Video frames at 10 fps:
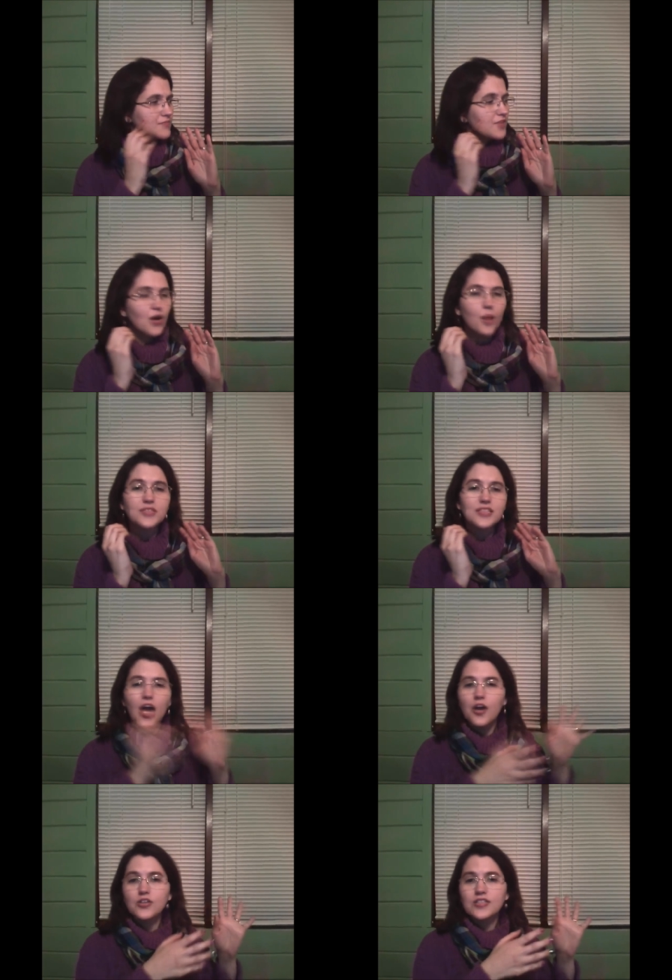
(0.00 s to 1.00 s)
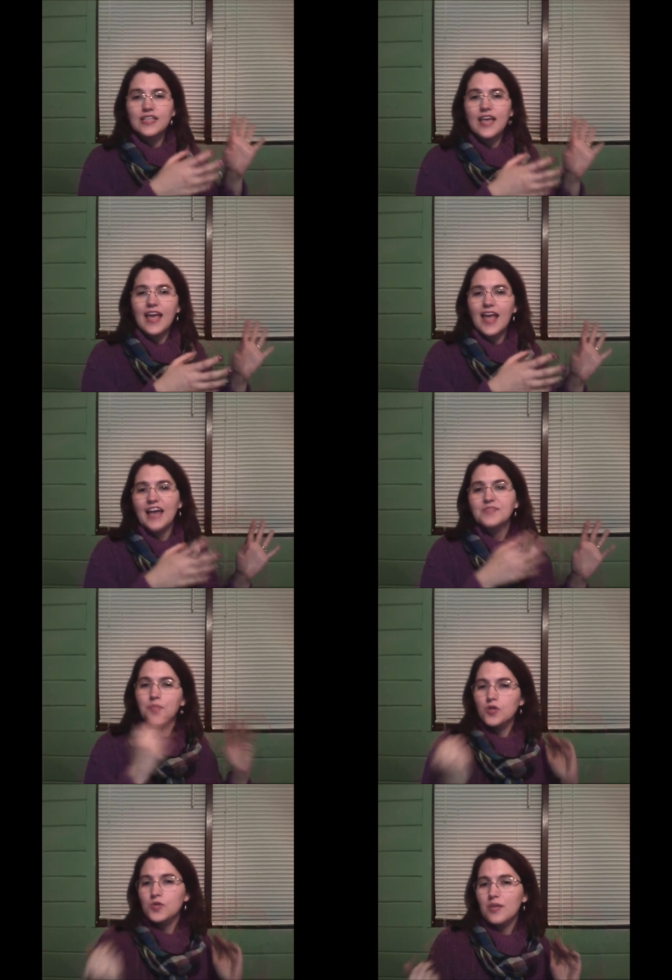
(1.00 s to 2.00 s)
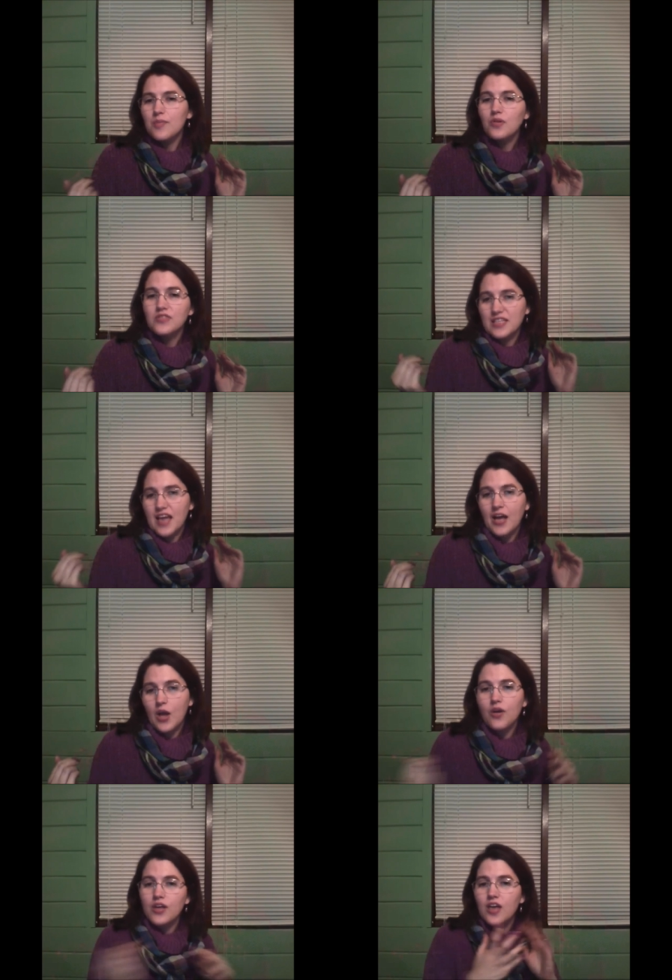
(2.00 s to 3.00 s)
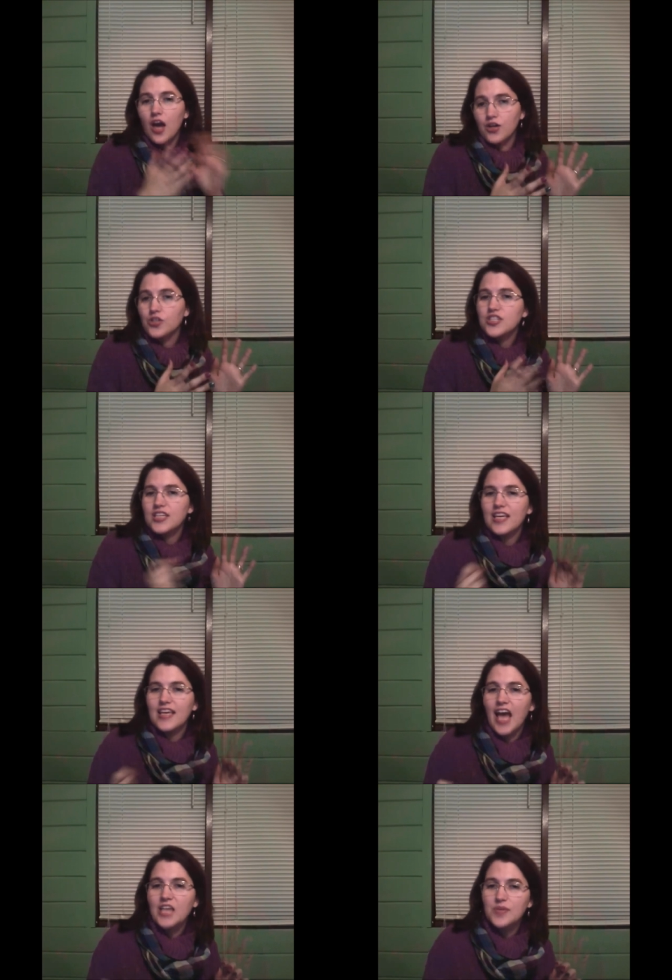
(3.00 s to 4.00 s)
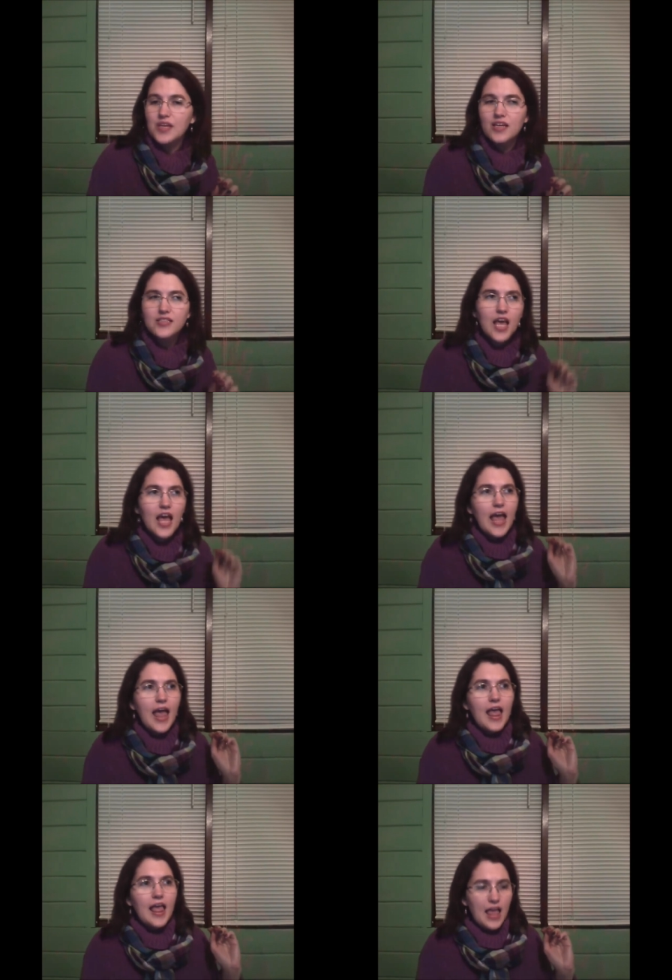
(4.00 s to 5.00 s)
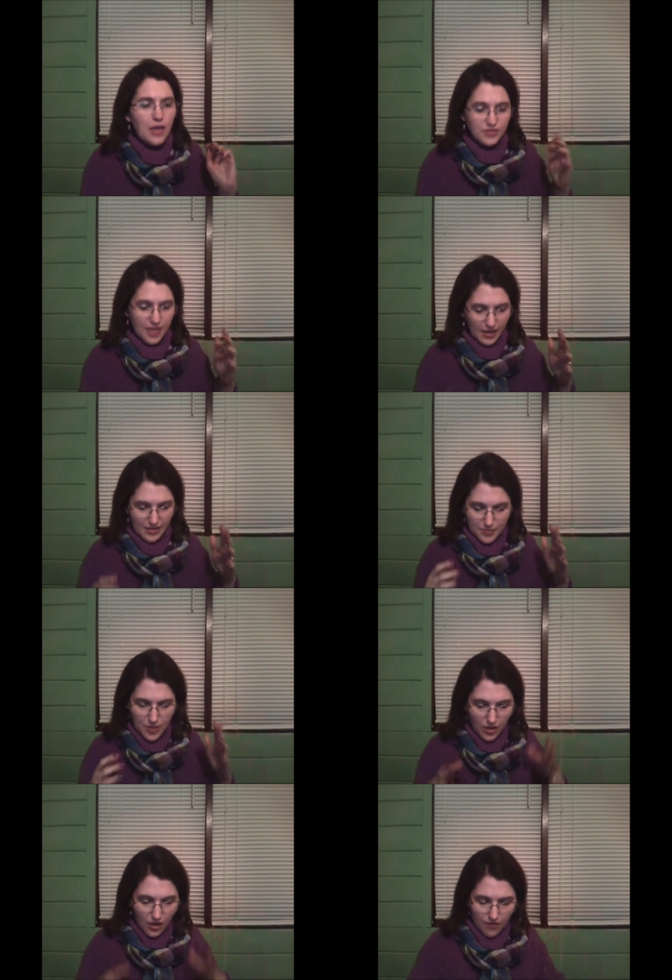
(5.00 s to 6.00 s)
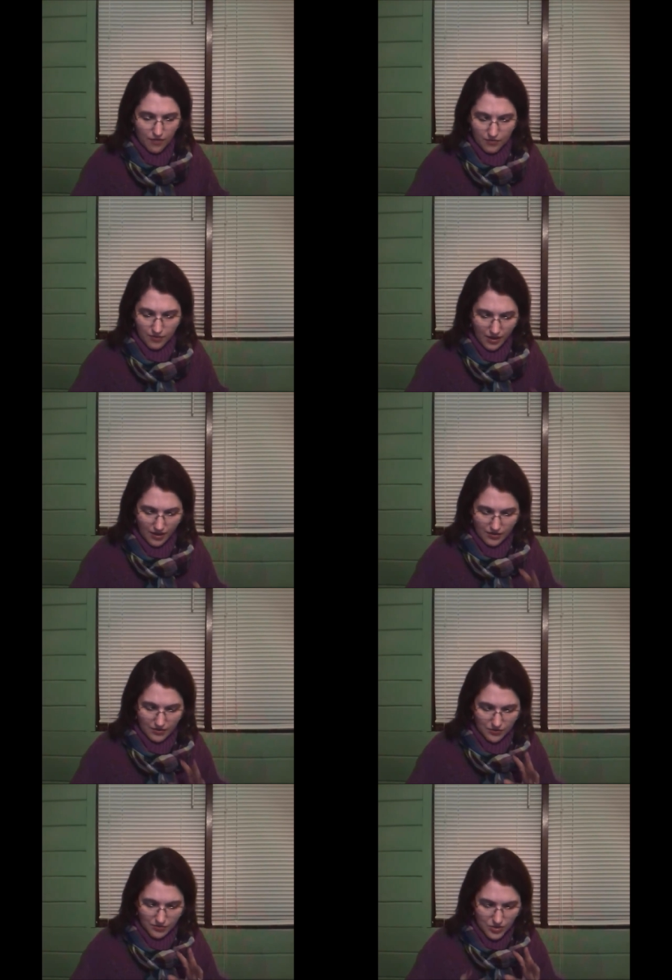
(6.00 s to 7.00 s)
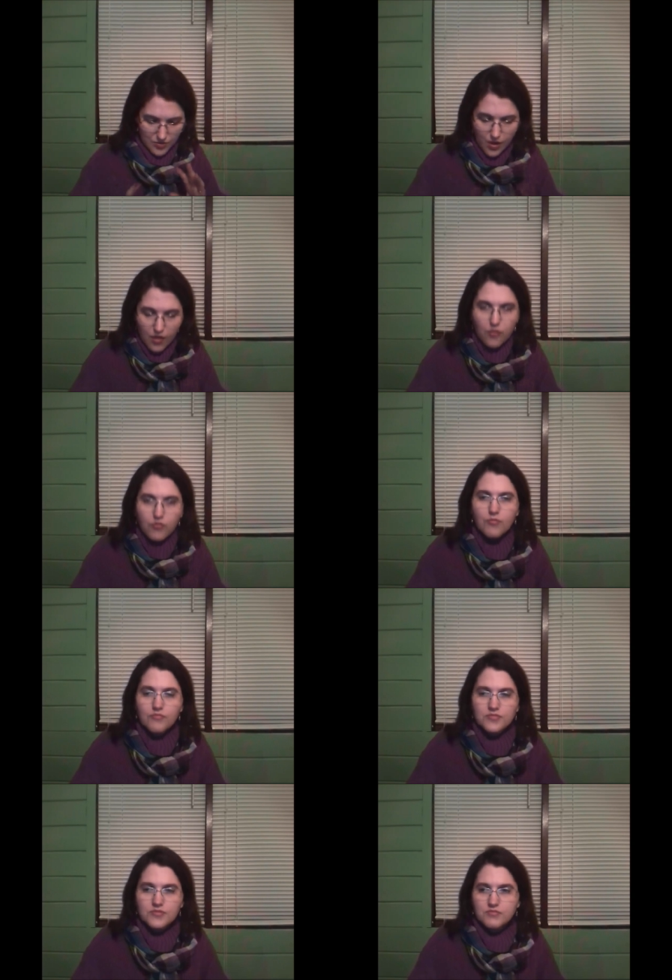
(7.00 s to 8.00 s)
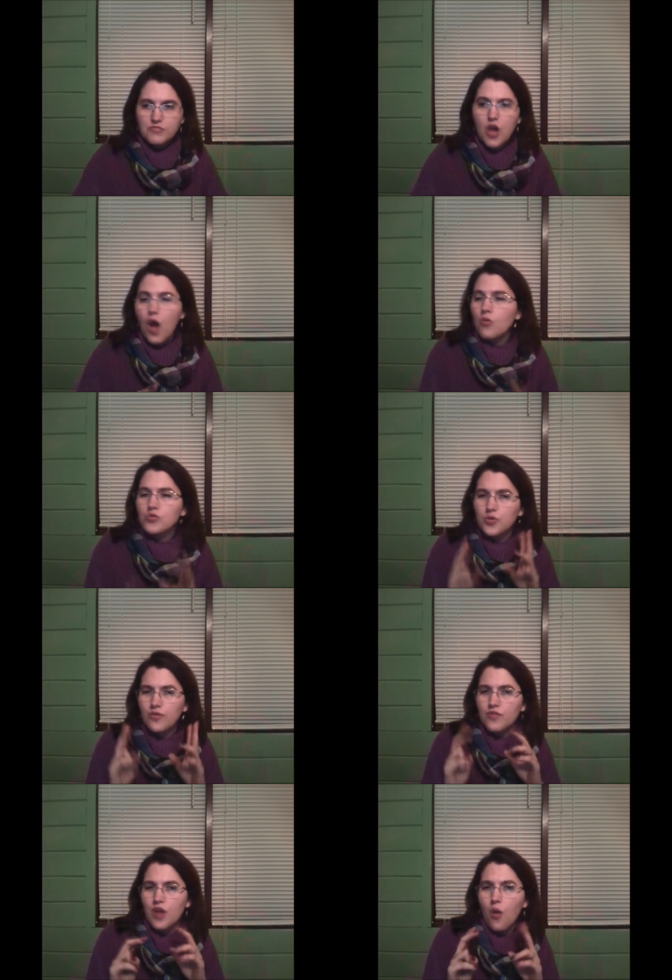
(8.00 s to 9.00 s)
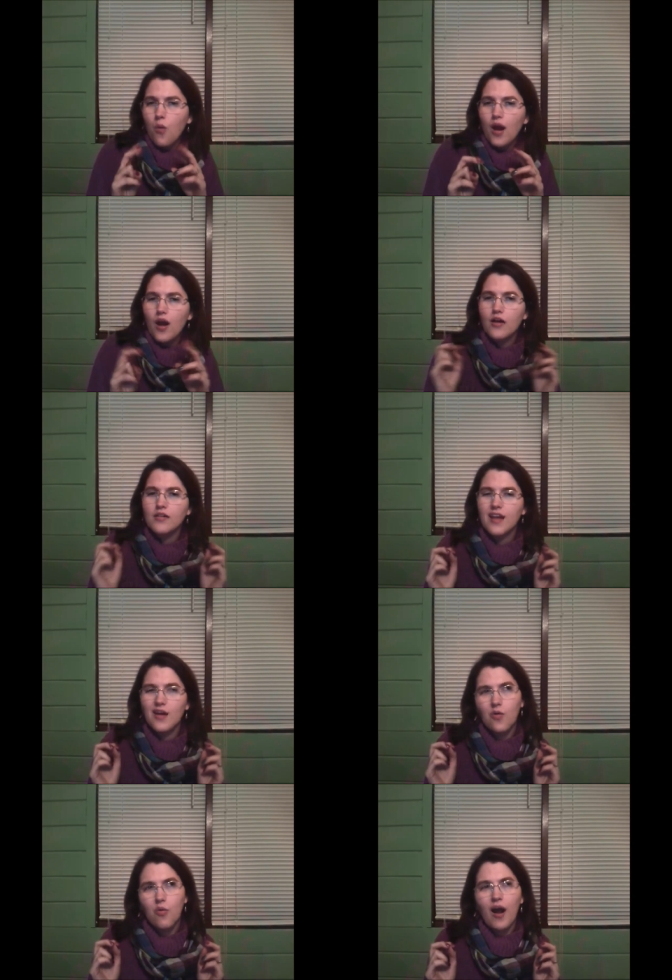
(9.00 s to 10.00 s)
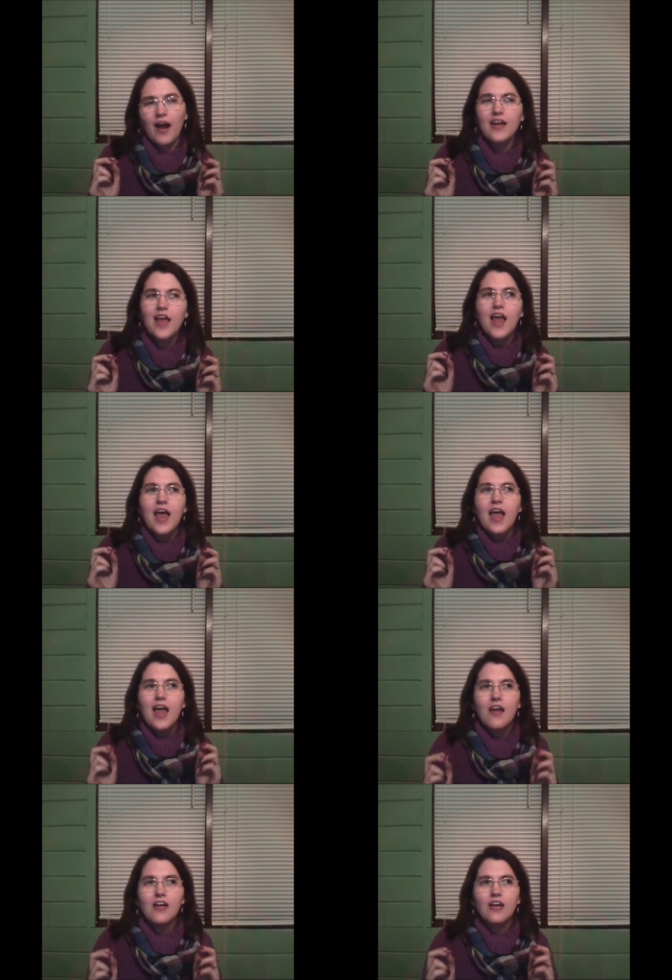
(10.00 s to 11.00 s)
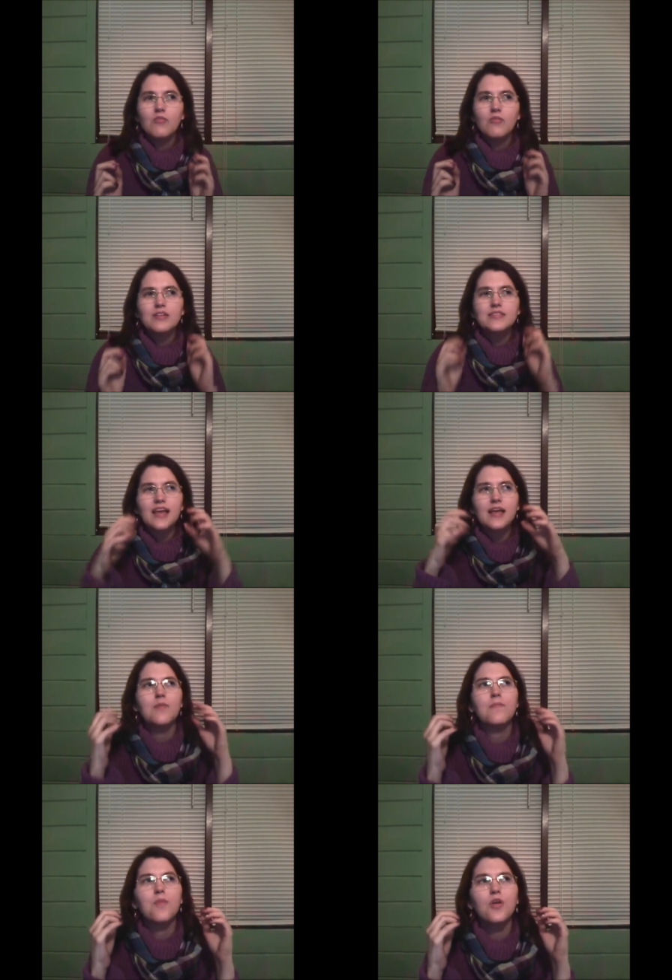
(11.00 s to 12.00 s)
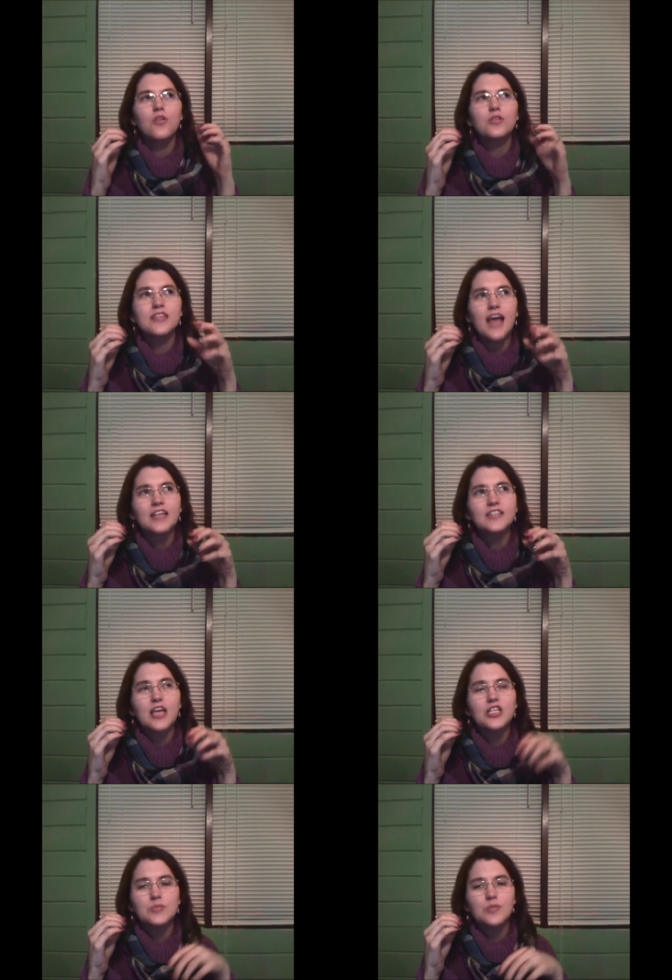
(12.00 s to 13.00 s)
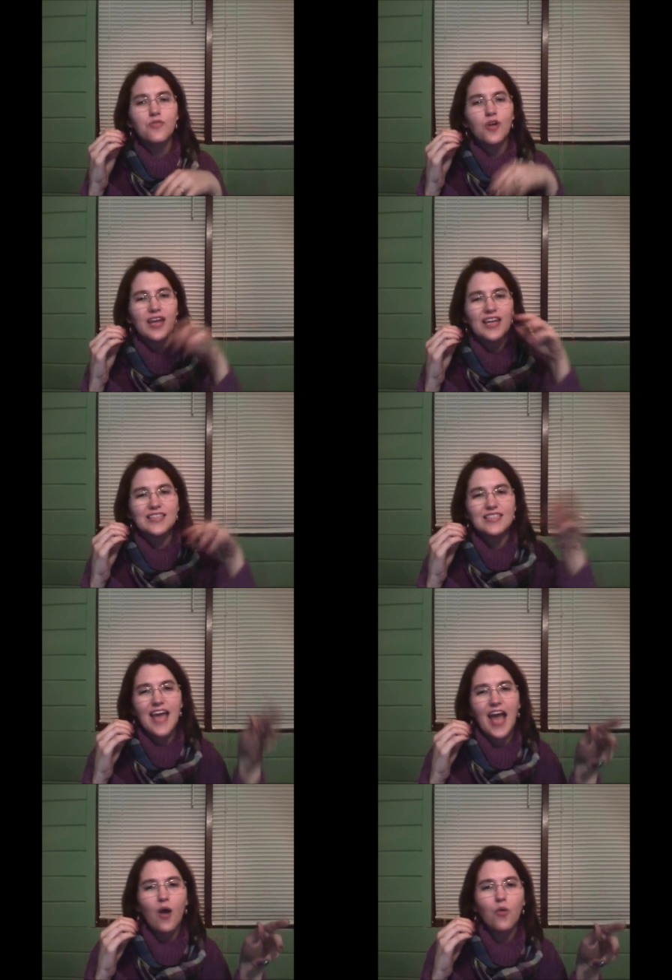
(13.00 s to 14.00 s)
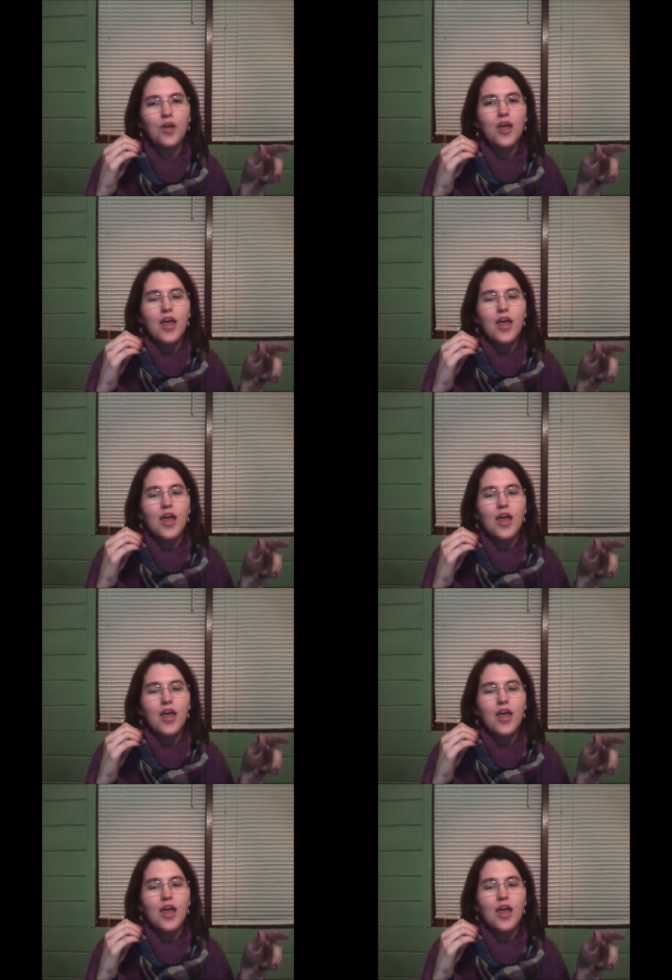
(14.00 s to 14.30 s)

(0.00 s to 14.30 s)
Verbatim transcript: so I go up to Gunners and get gas, but most people did not go to Gunners to get gas because it was like it's middle of like it's middle of the no sort of nowhere, not quite area. It's like one of those gas stations before you get into town.